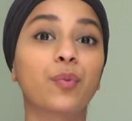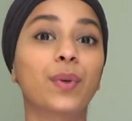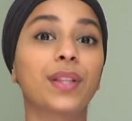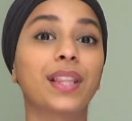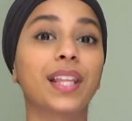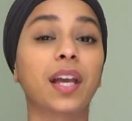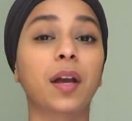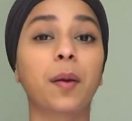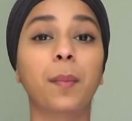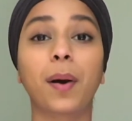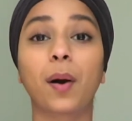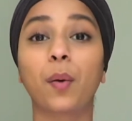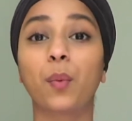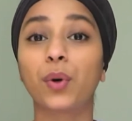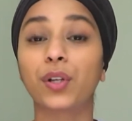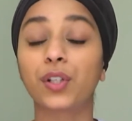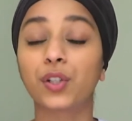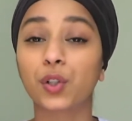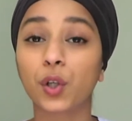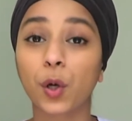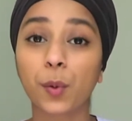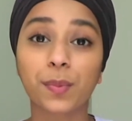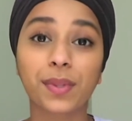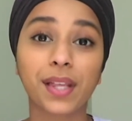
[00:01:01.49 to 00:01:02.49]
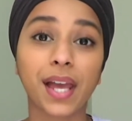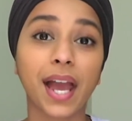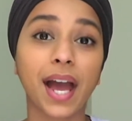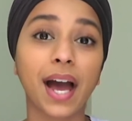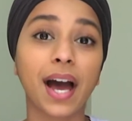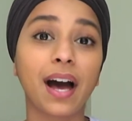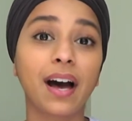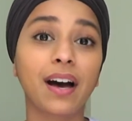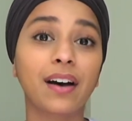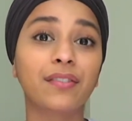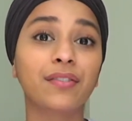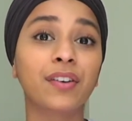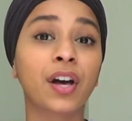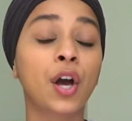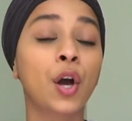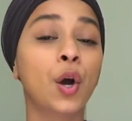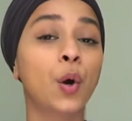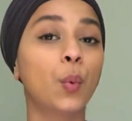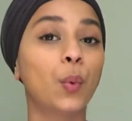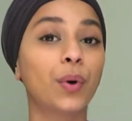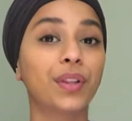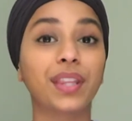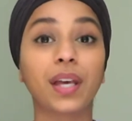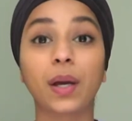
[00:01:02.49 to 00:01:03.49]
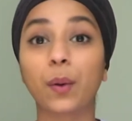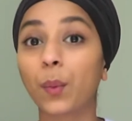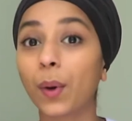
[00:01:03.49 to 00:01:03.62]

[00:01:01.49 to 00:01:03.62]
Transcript: We think about what job they have, what they're